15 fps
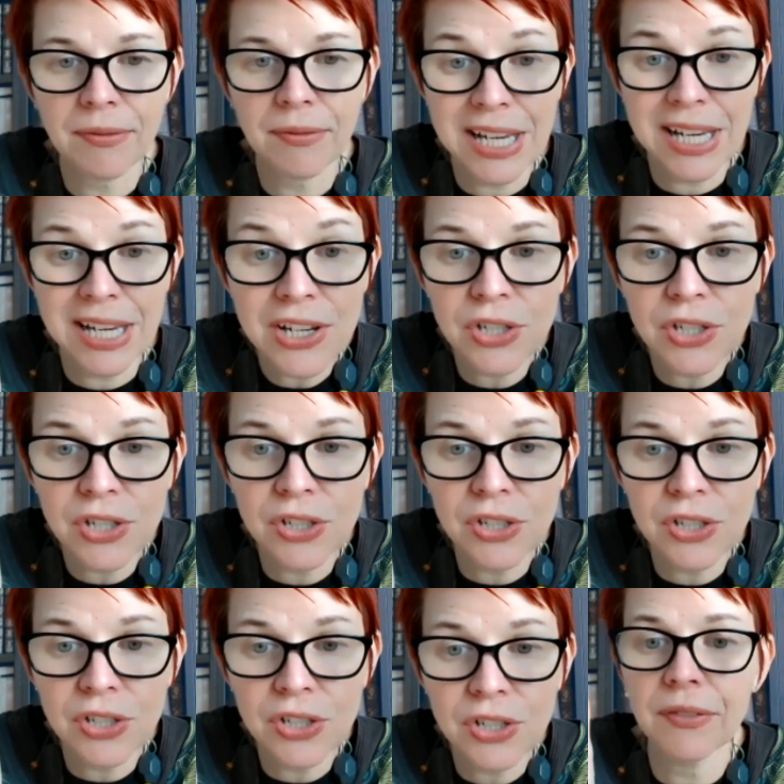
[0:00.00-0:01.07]
teaching
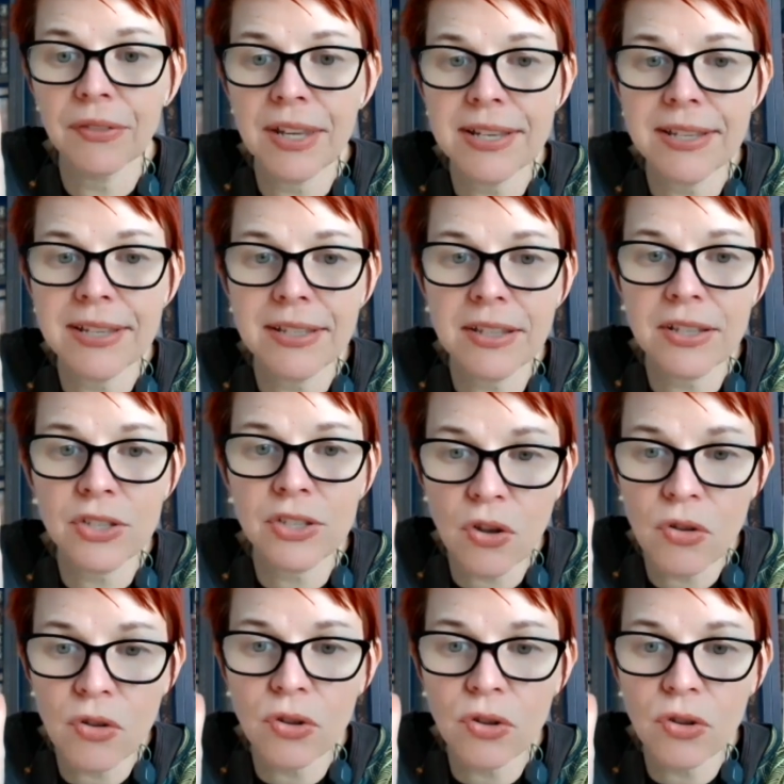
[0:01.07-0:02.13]
you. This is the
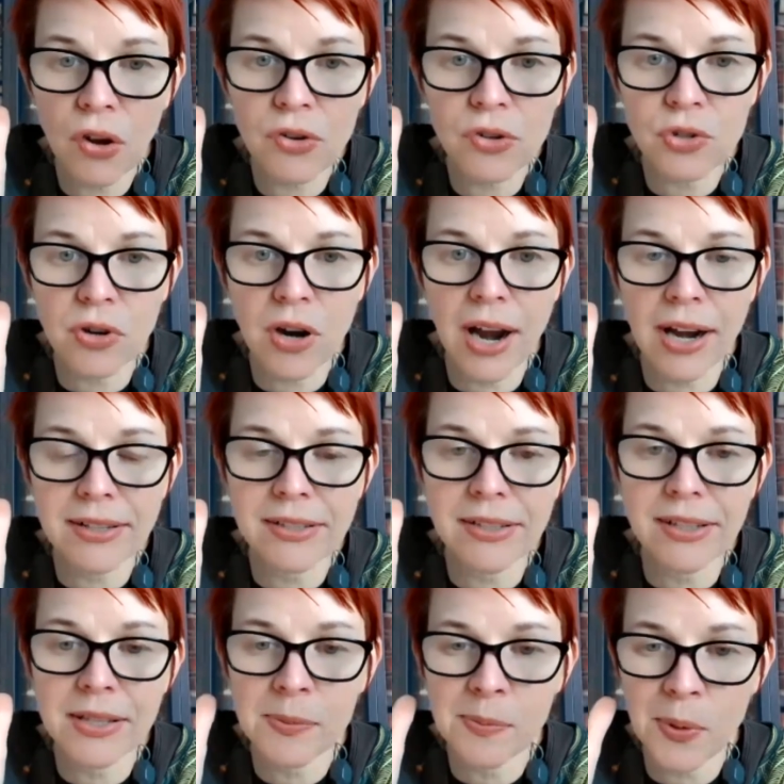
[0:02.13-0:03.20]
soul contract.
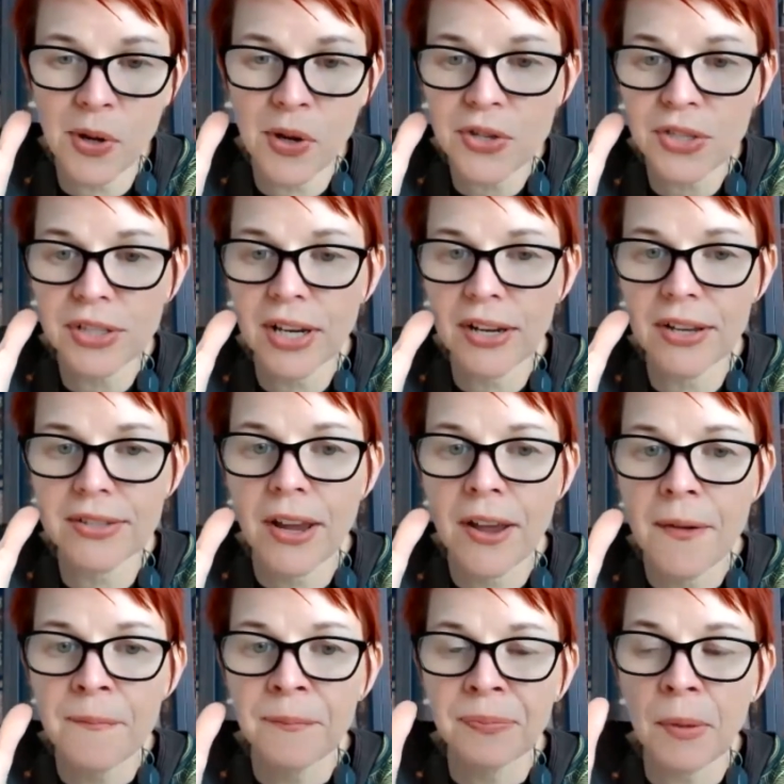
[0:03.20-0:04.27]
This person has
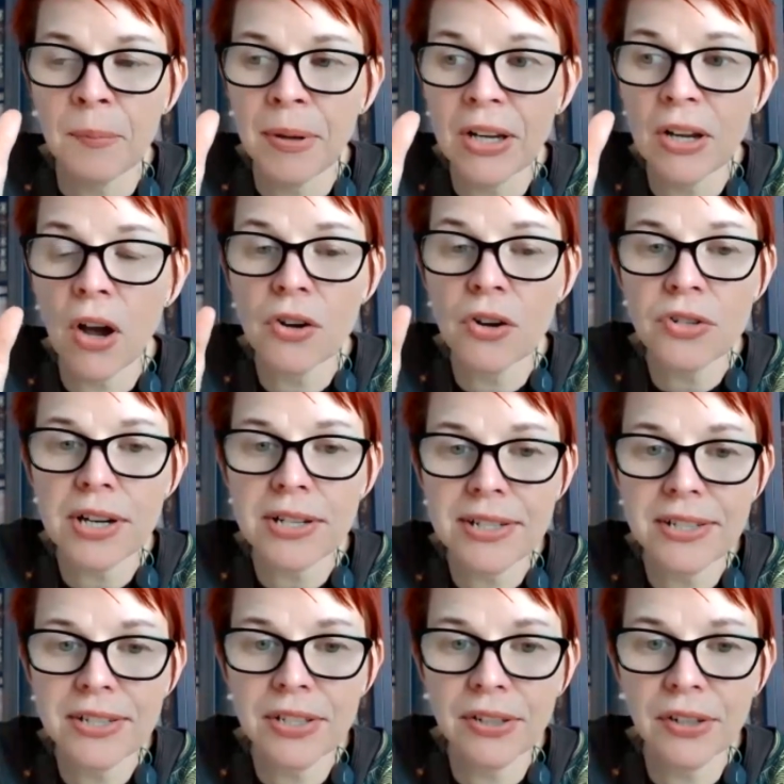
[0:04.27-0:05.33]
been
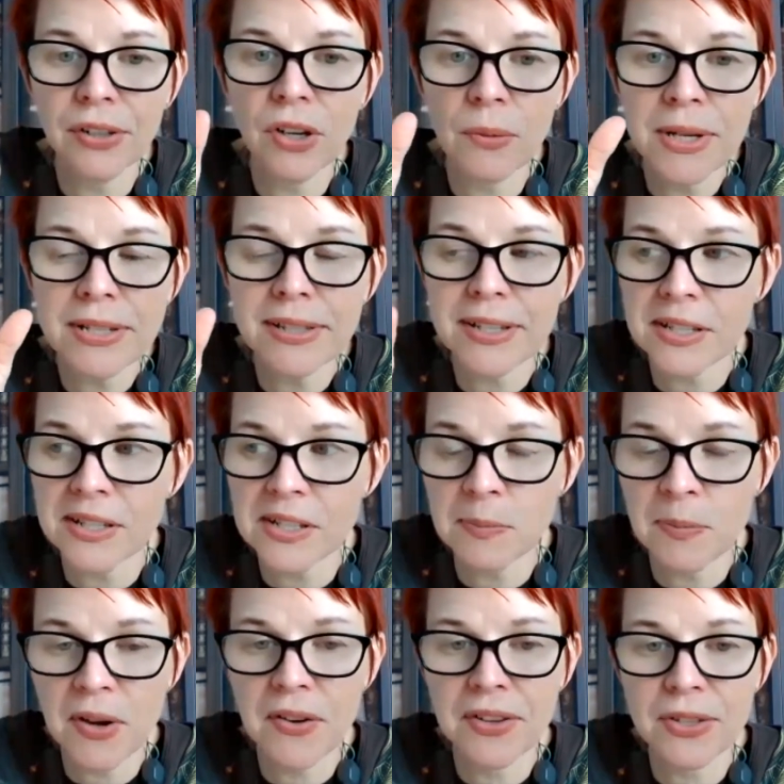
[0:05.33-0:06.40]
contracted to come into this
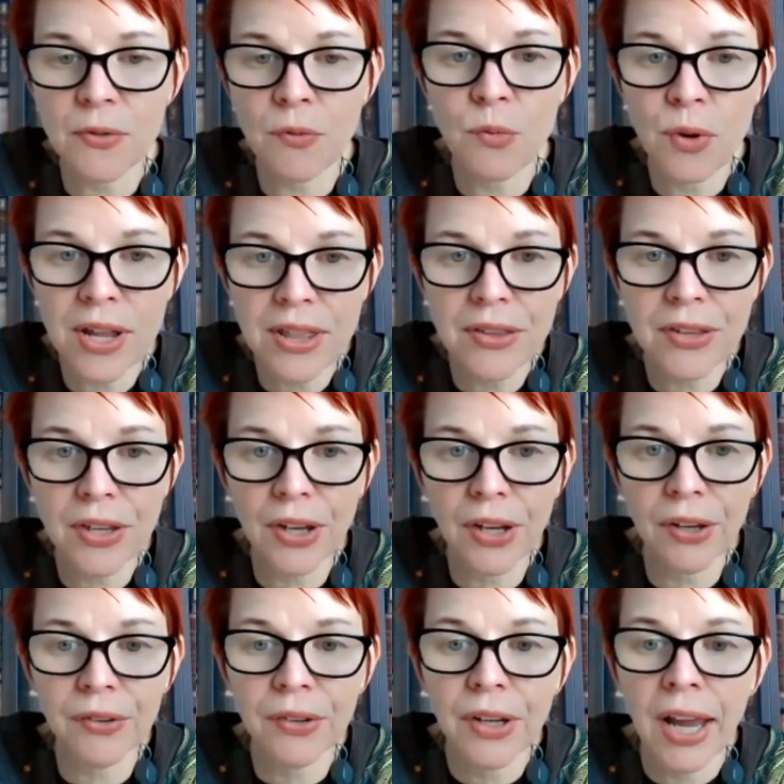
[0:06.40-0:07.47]
experience with
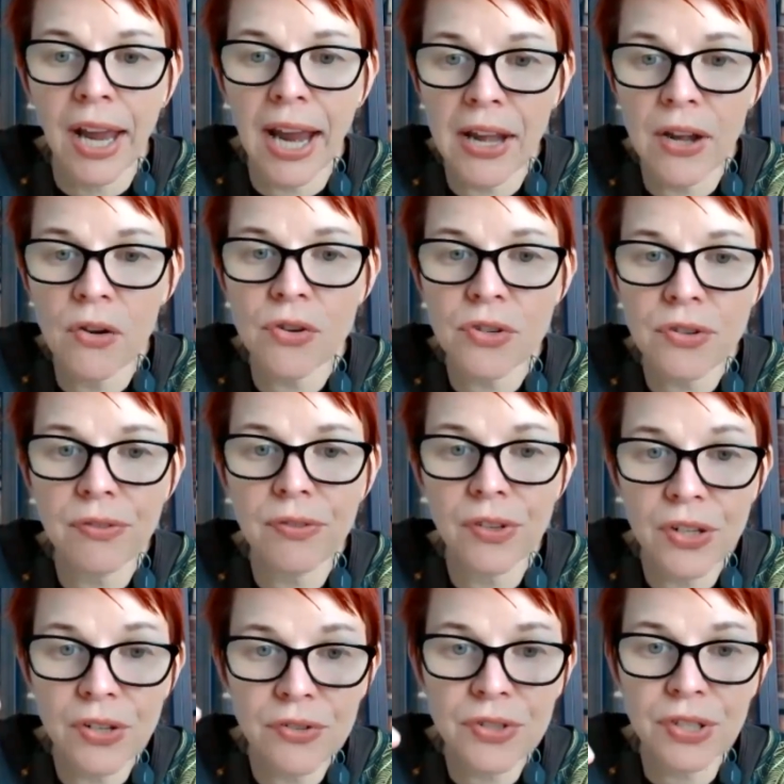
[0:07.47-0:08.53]
you in order for
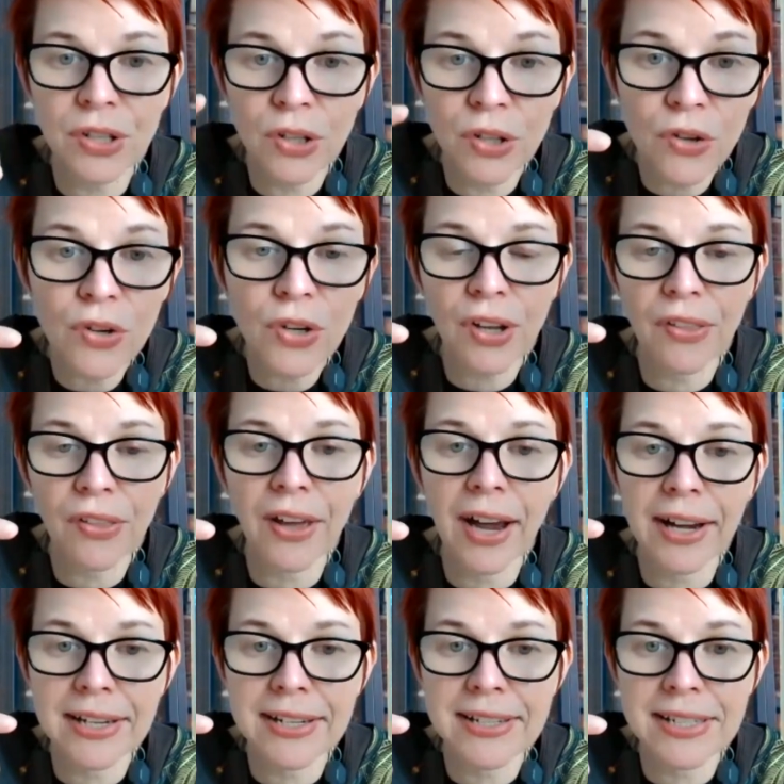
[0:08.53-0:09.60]
you to look at
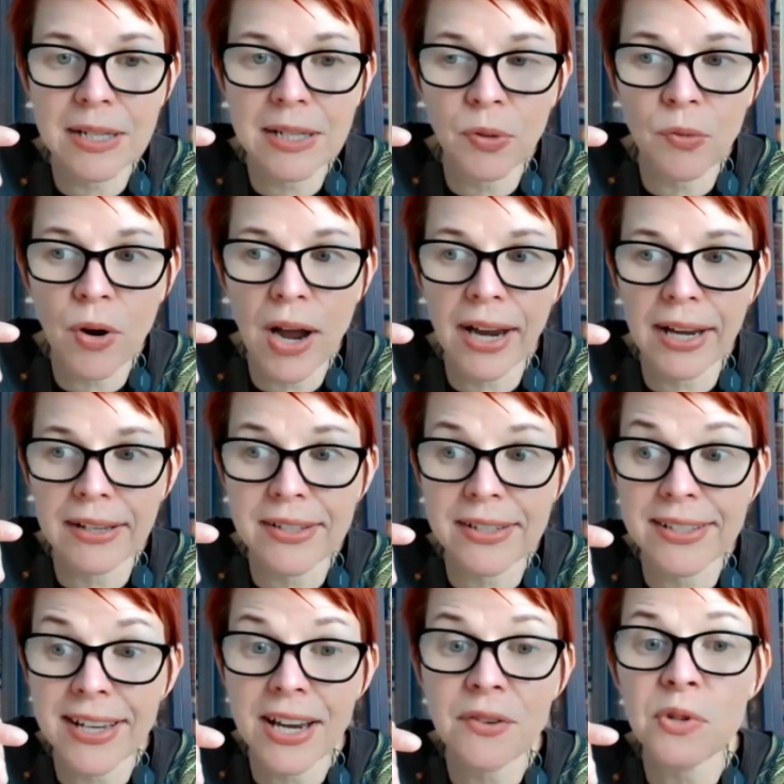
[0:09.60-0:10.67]
that in a deeper way, to
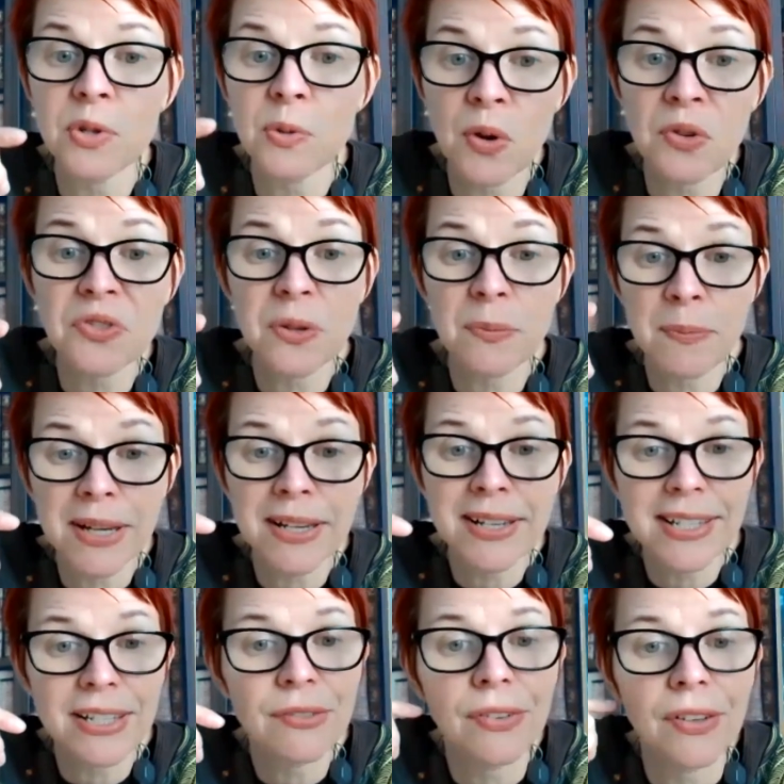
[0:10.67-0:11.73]
take
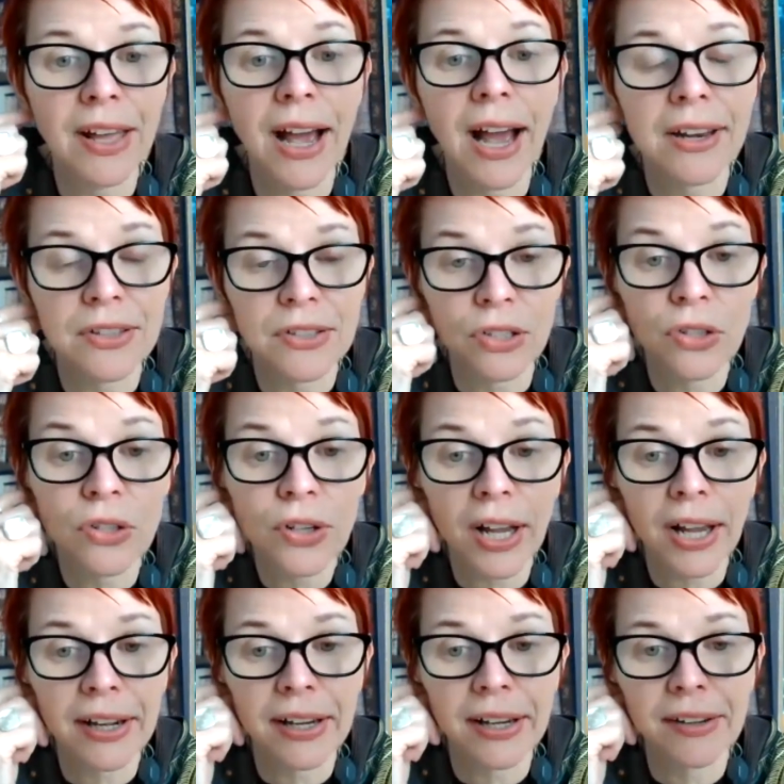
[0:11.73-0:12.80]
responsibility for that and to
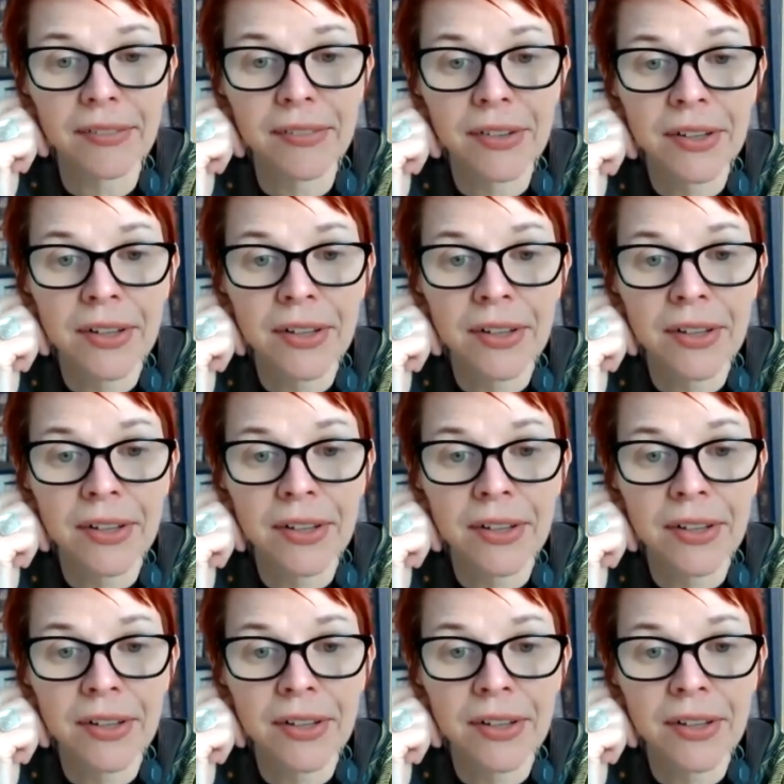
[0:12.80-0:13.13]
look at it.